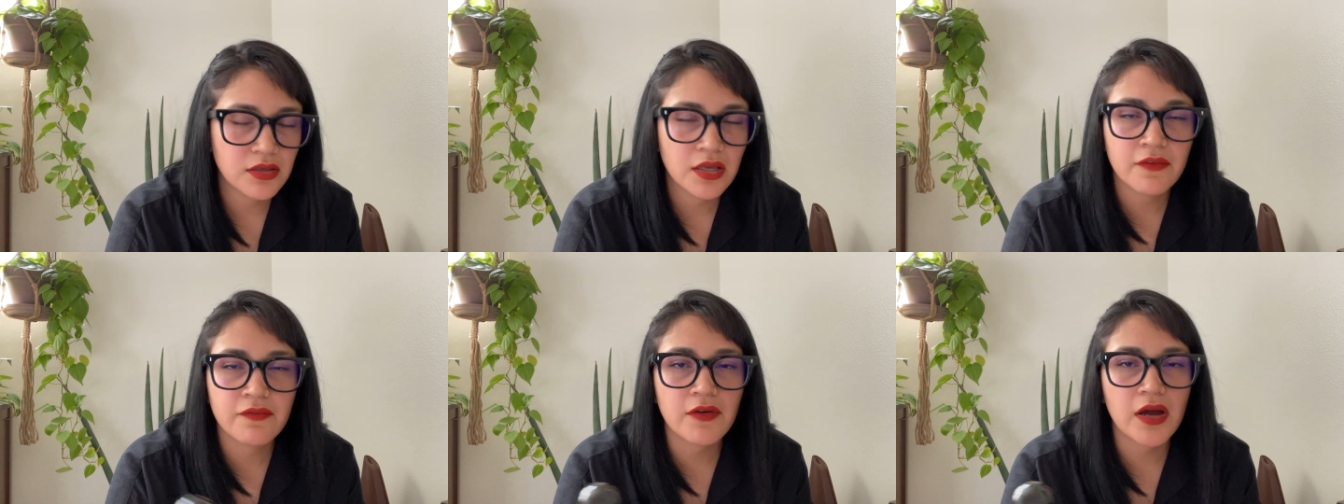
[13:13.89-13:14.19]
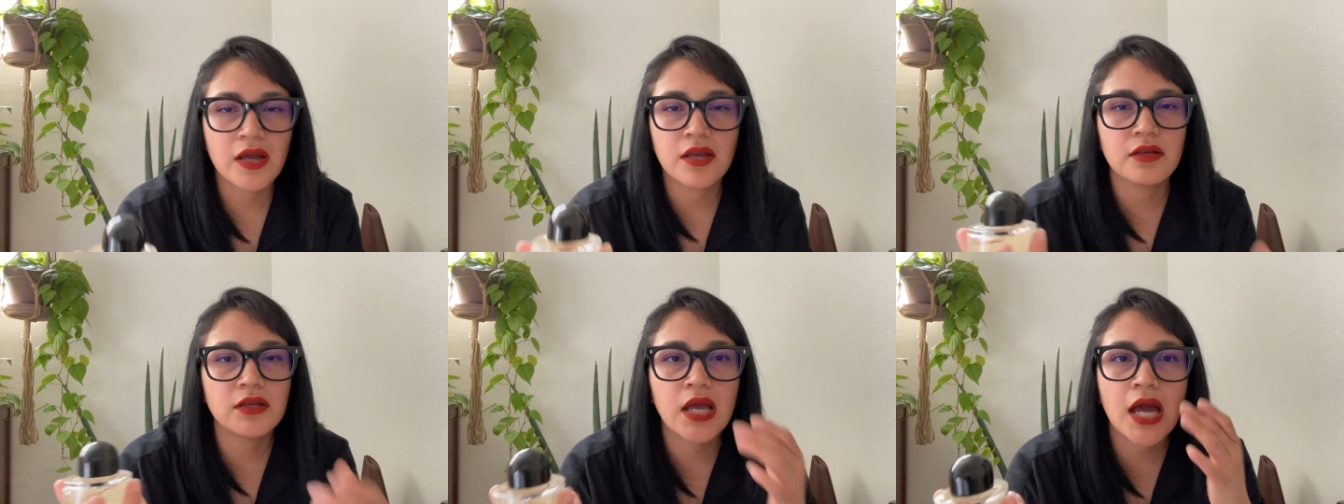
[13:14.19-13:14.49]
if
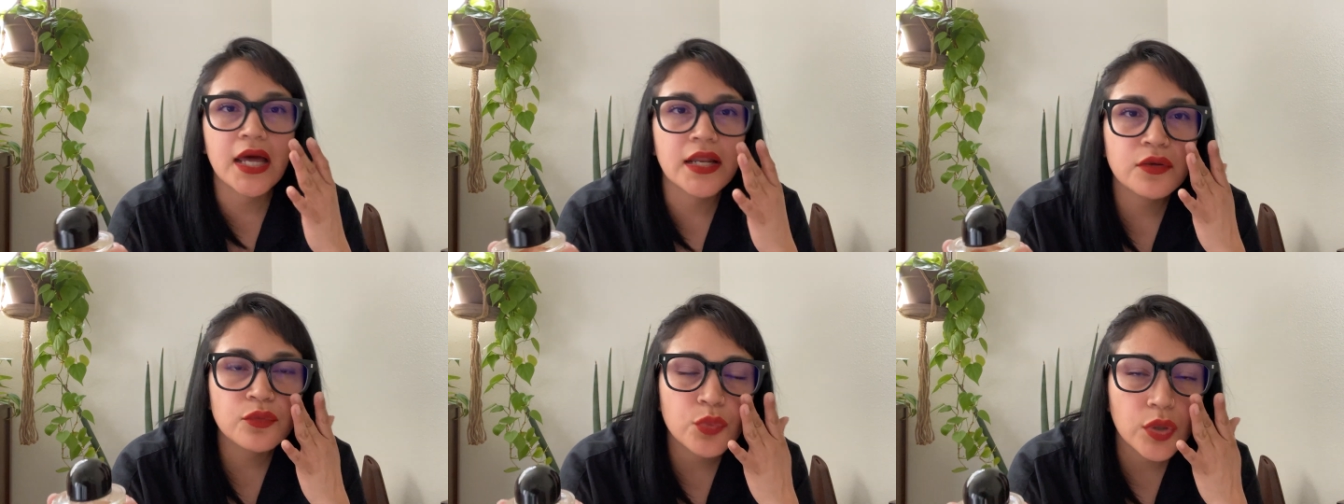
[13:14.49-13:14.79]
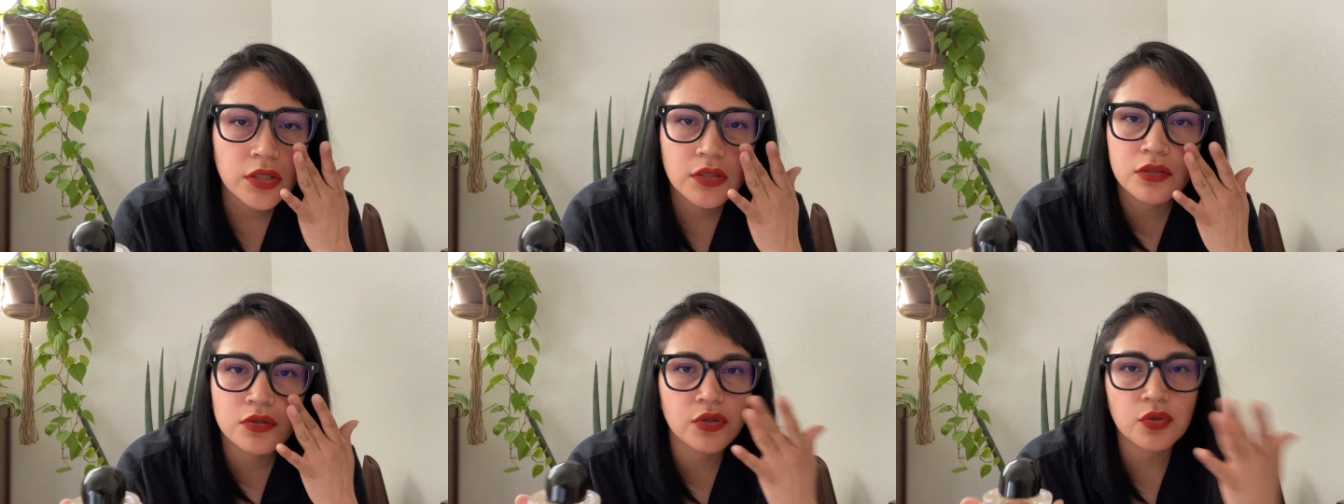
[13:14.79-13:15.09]
I hadn't
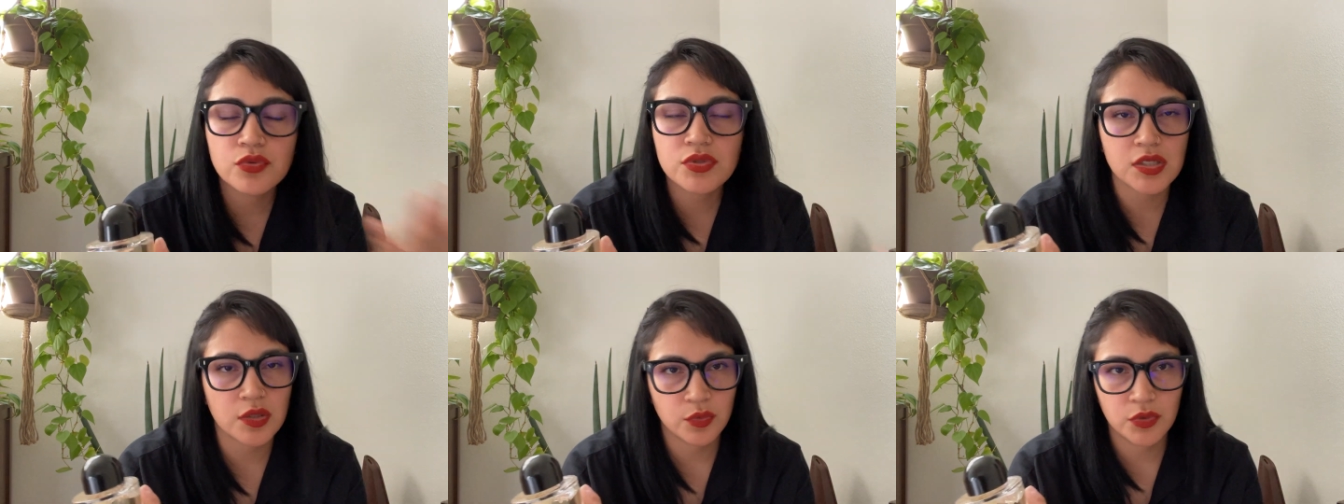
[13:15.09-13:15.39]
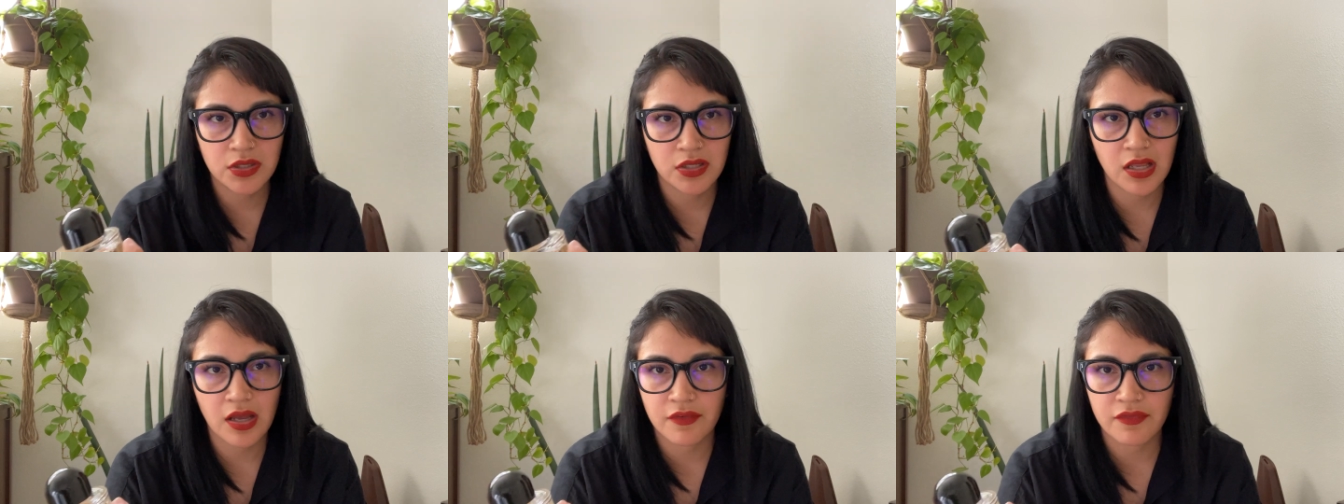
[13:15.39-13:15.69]
read the notes, I
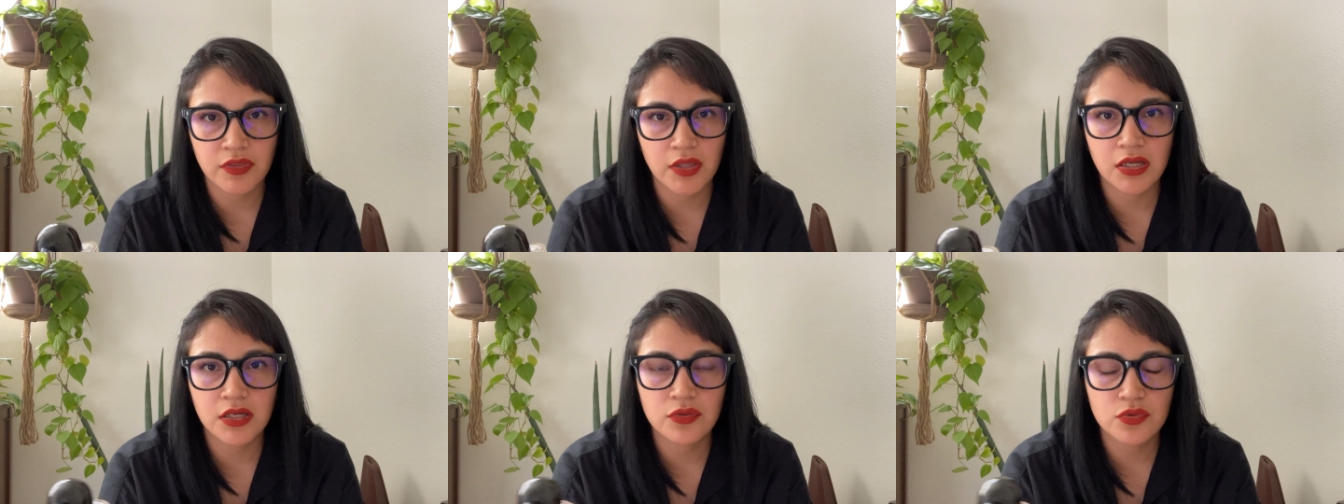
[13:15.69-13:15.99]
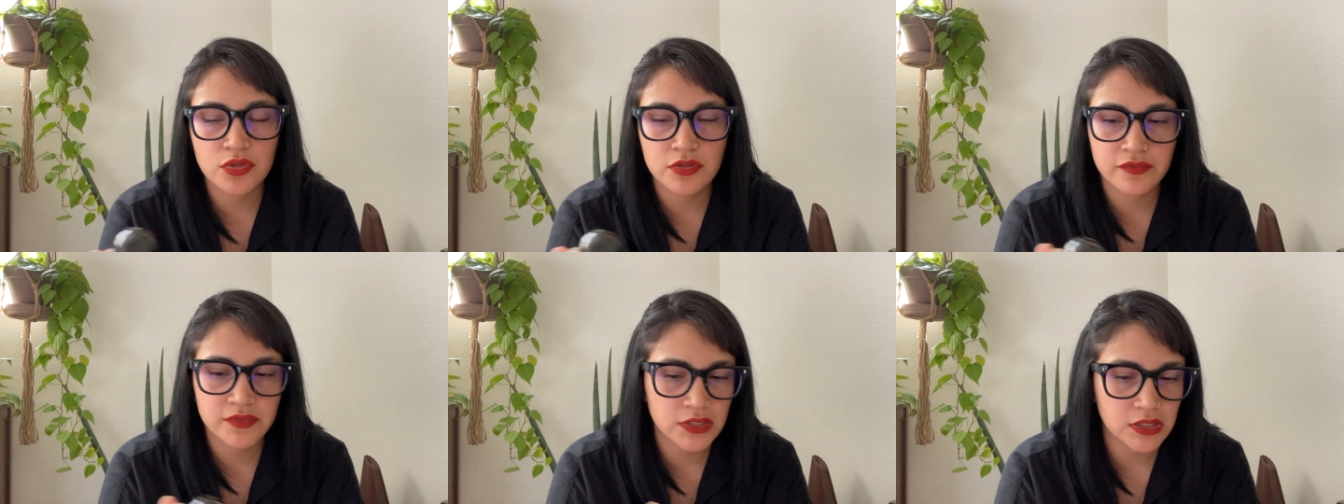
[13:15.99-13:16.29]
wouldn't have thought it
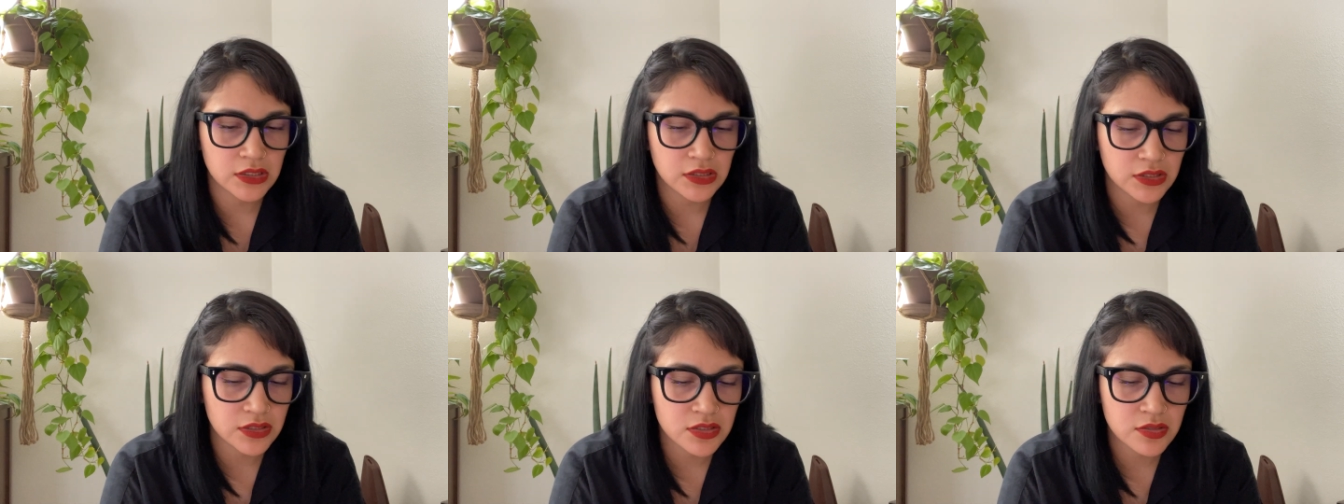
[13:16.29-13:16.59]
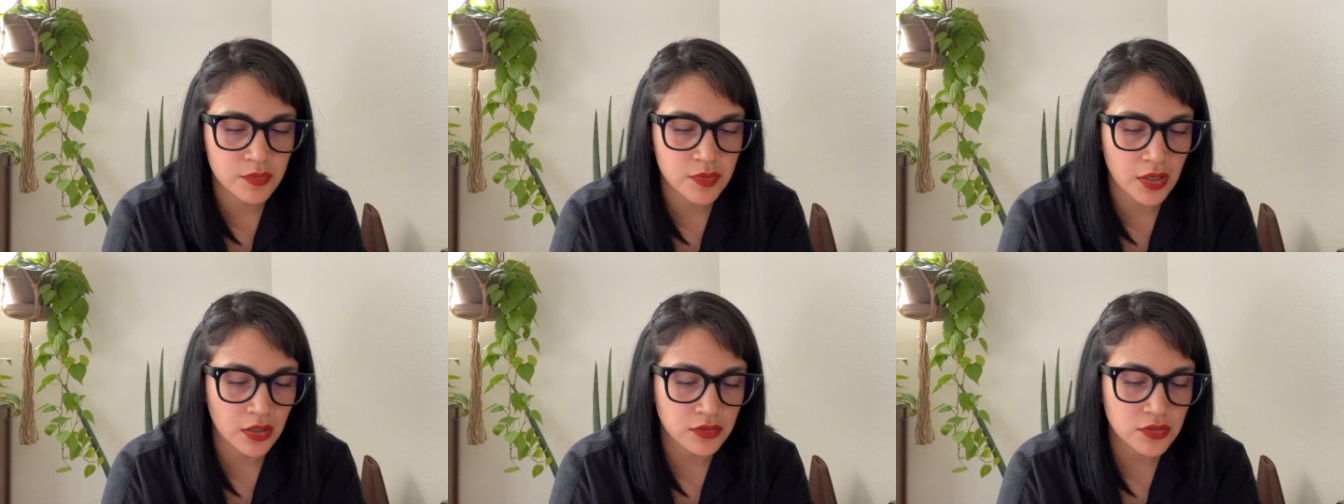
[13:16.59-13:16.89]
was vanilla,
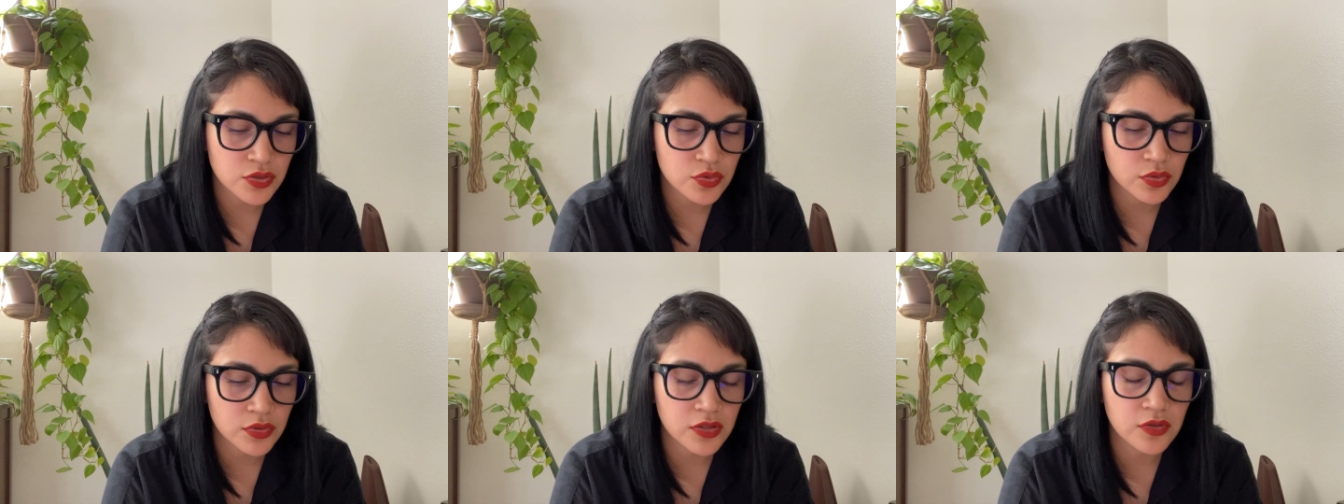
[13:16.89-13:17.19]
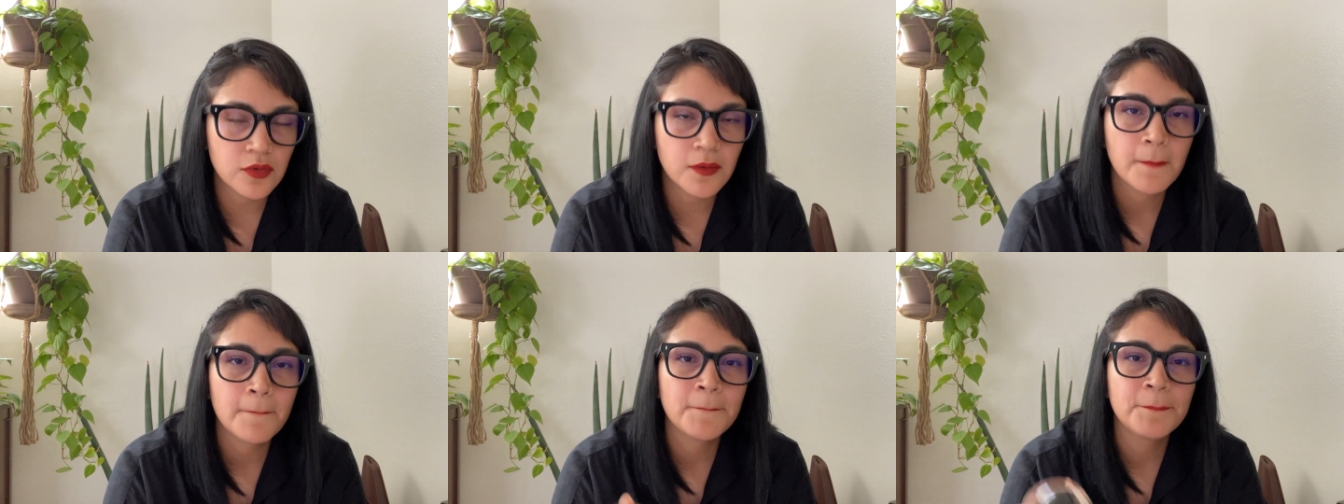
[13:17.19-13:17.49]
to be honest with
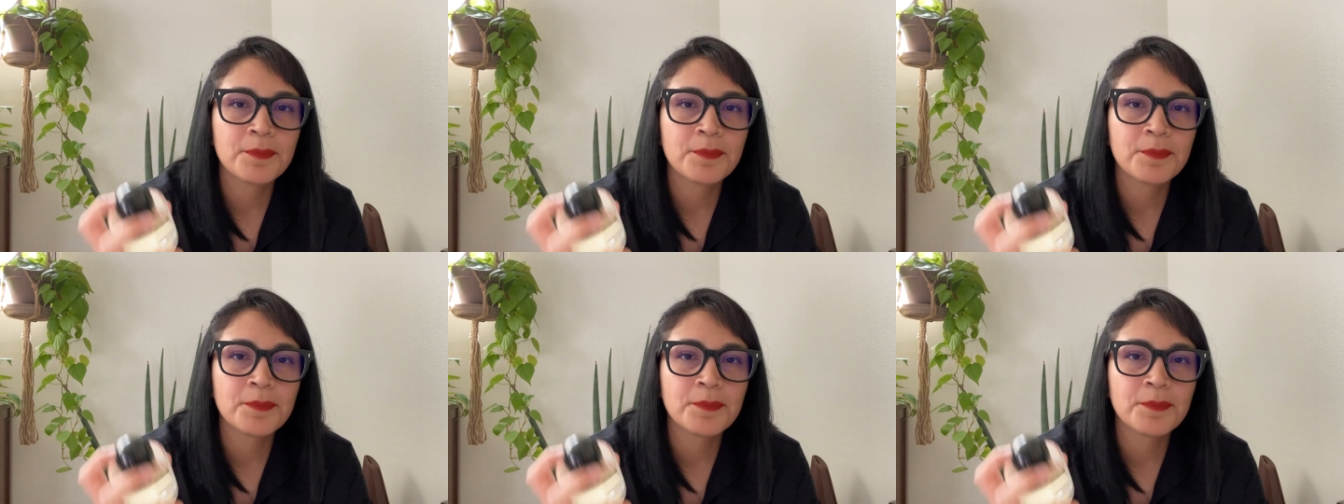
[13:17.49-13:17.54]
you.